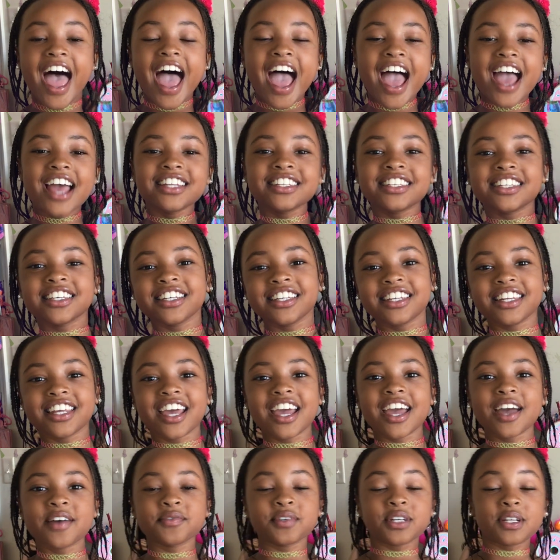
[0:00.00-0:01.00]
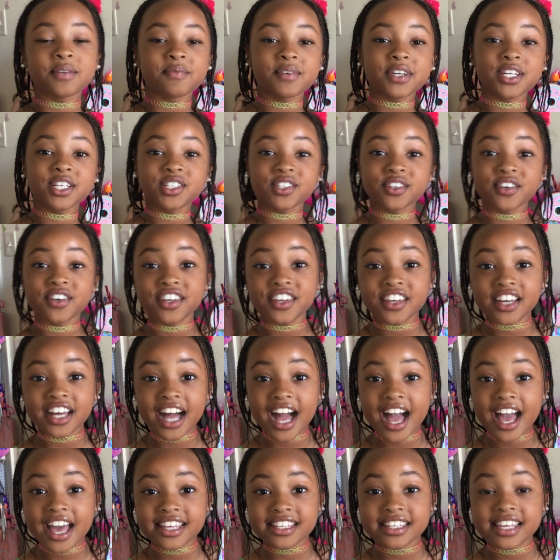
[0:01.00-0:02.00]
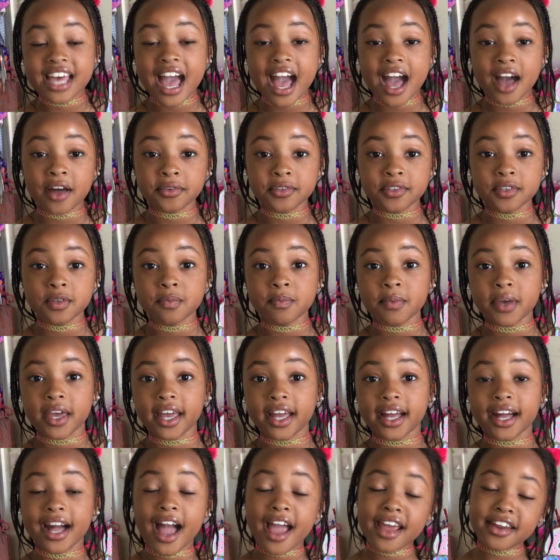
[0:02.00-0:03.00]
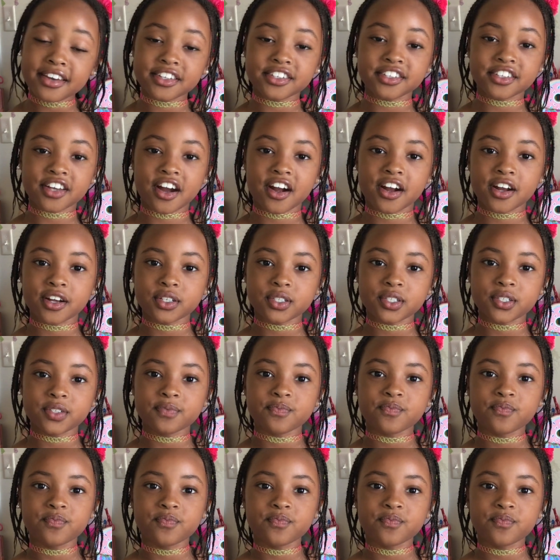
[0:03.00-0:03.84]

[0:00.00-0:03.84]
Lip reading: and today I'm going to be showing you guys how to make kindness cards.